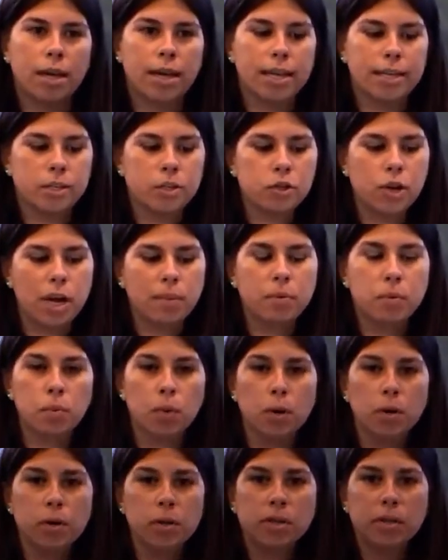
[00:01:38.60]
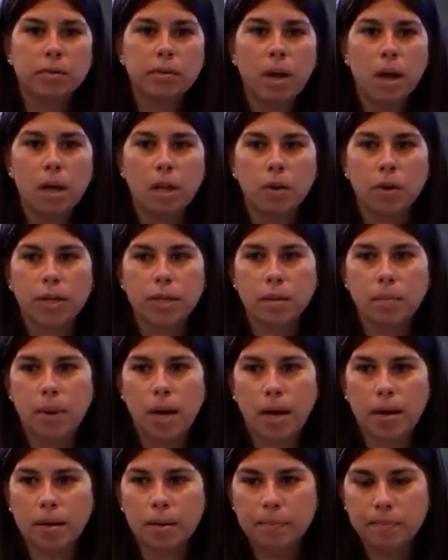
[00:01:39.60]
has trapped workers of color at the
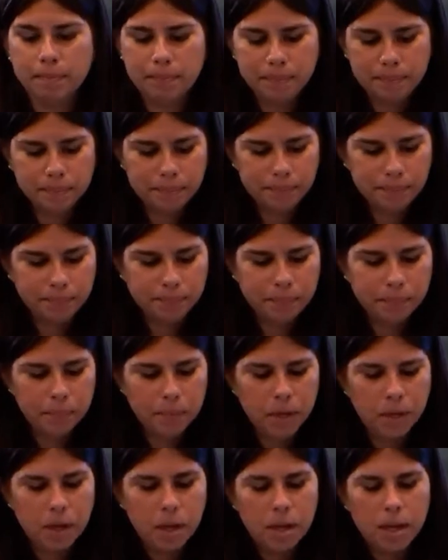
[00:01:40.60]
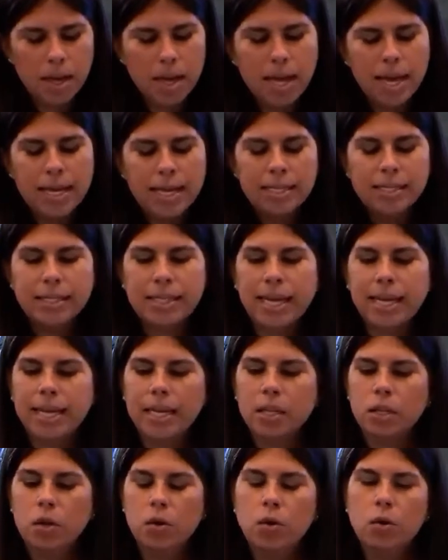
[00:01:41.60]
bottom.
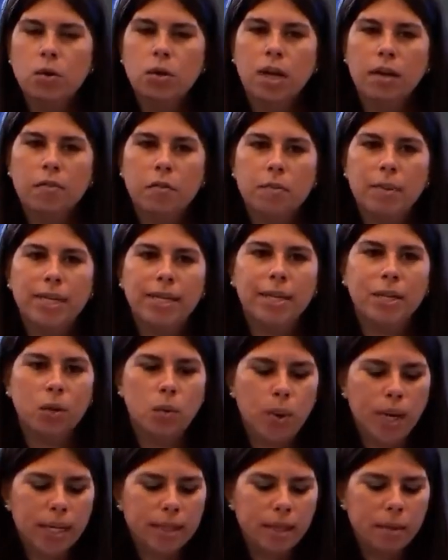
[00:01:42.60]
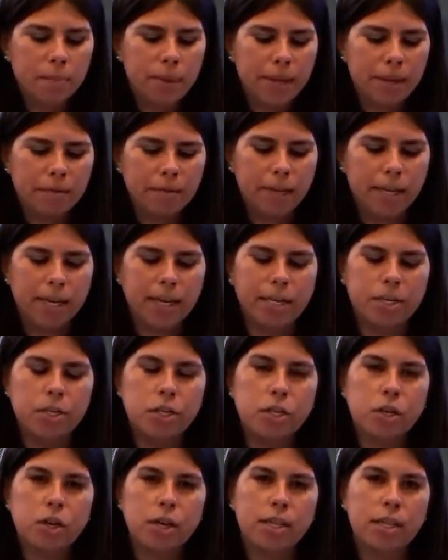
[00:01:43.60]
Second, local government can quickly pivot,
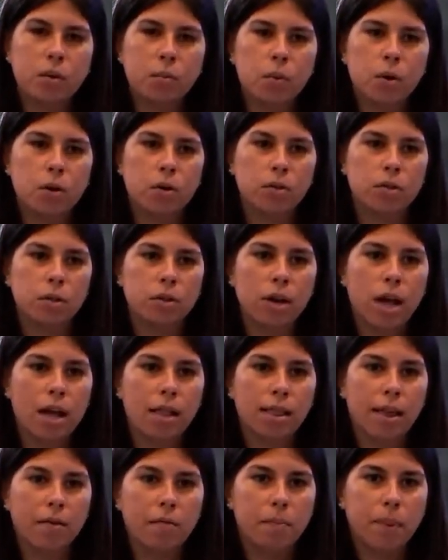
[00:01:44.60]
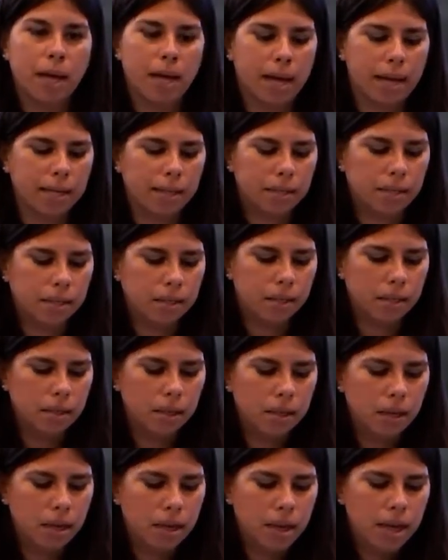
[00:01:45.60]
ensuring that workers are not left behind.
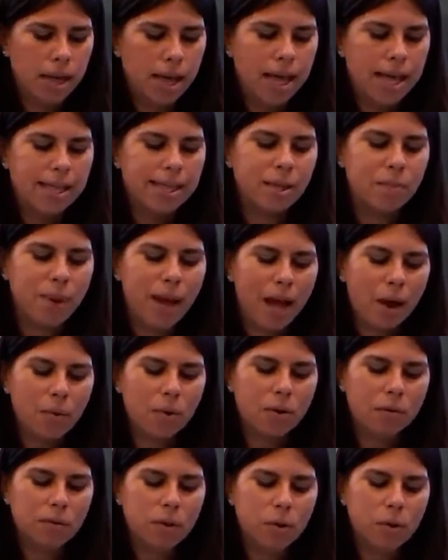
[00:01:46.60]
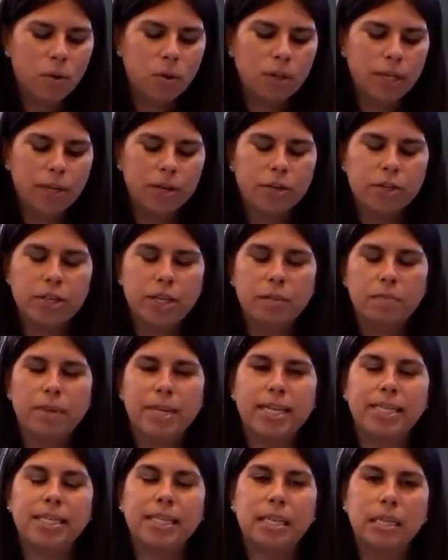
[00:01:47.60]
The power of local leadership
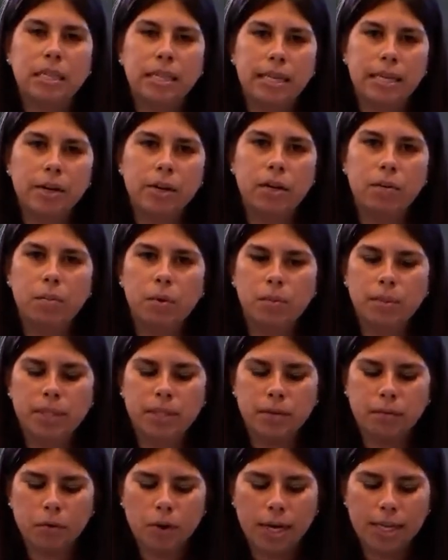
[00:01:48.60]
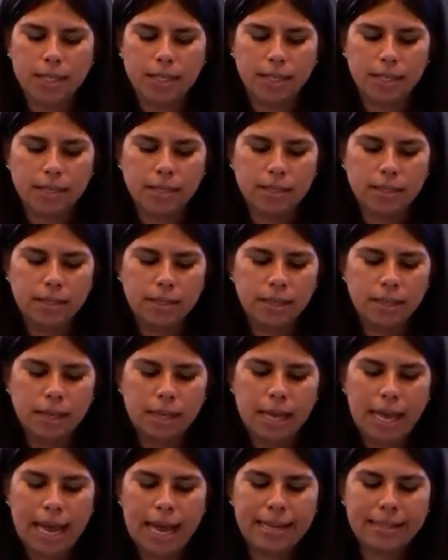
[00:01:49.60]
is clear in moments of crisis.
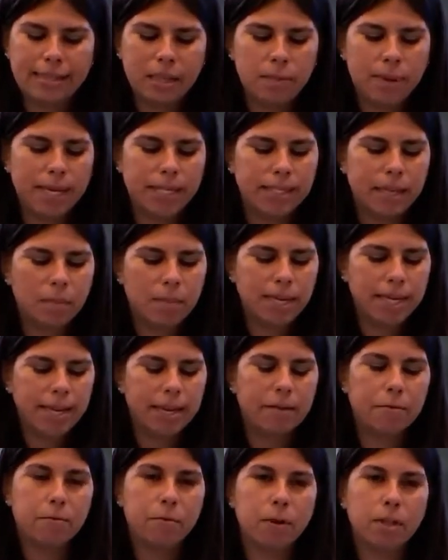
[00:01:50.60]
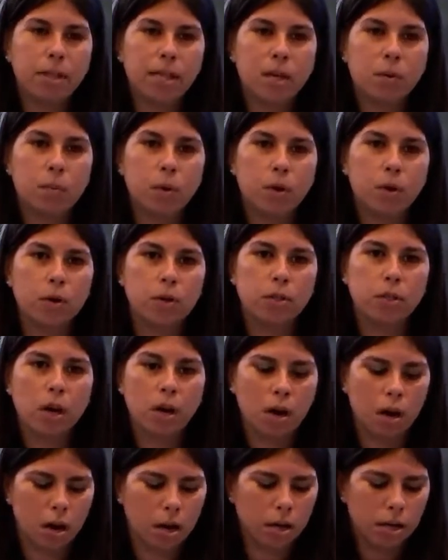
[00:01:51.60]
As the pandemic hit frontline workers
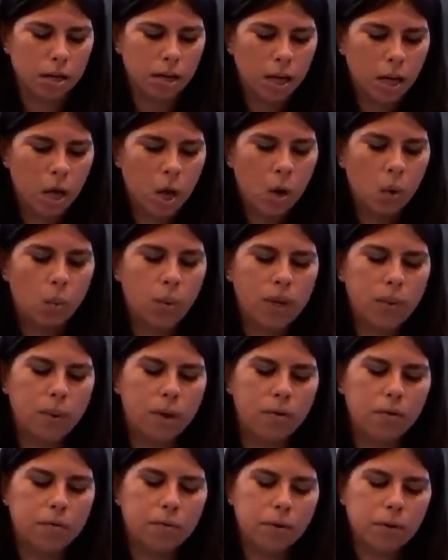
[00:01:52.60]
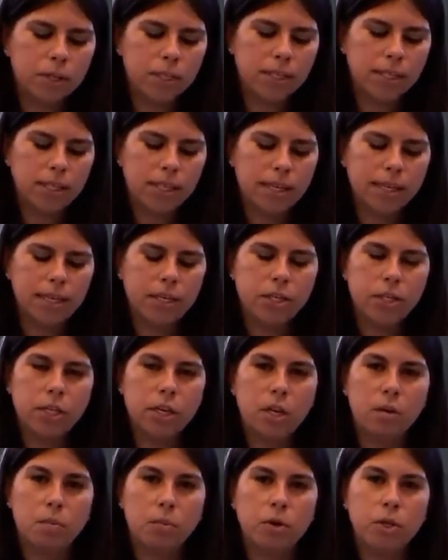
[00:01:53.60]
hard, we won first in the nation
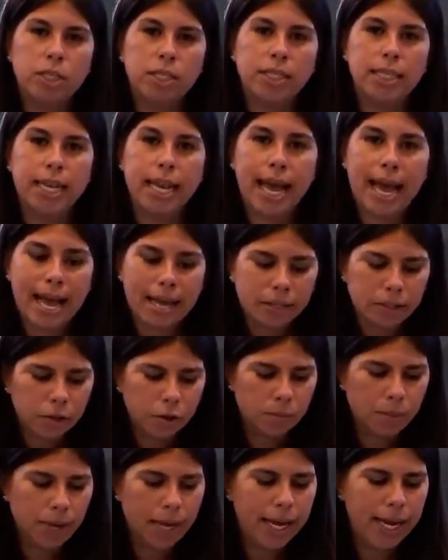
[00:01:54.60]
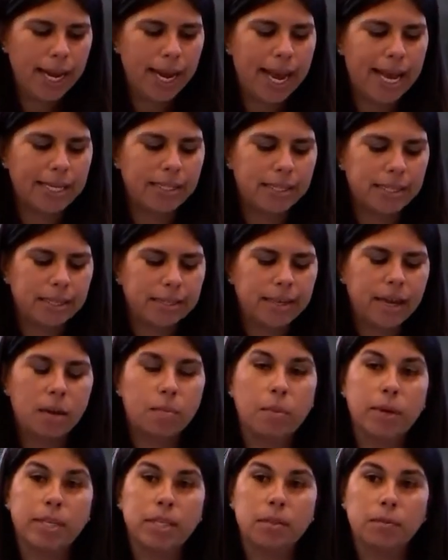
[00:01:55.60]
emergency hazard pay and sick time
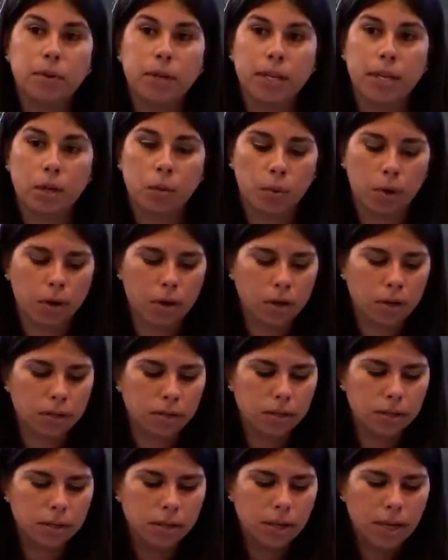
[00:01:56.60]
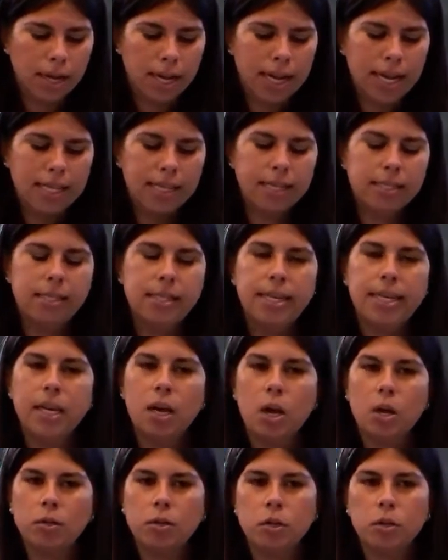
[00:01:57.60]
rights for gig workers. The city
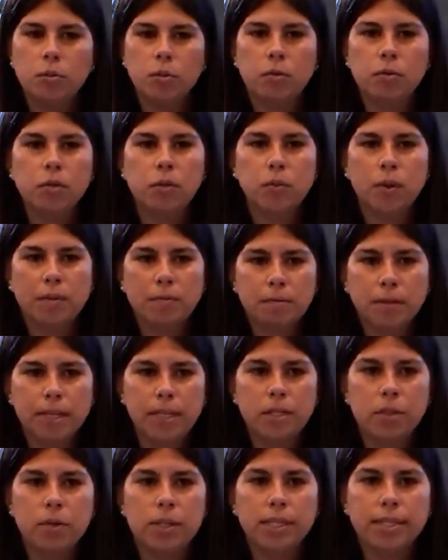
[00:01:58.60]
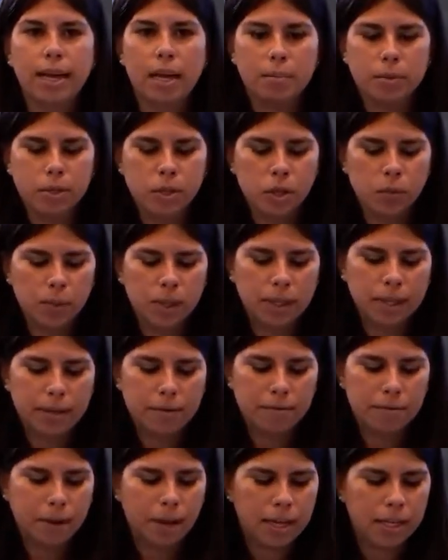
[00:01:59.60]
also moved swiftly to establish a relief
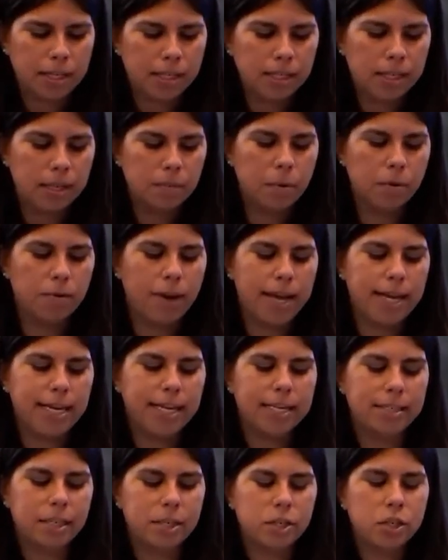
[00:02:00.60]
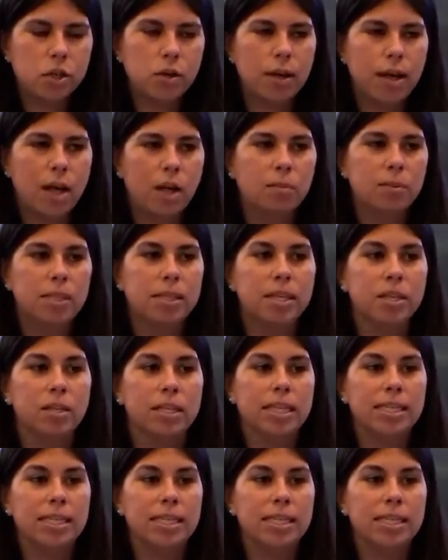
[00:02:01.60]
fund, providing additional help to nearly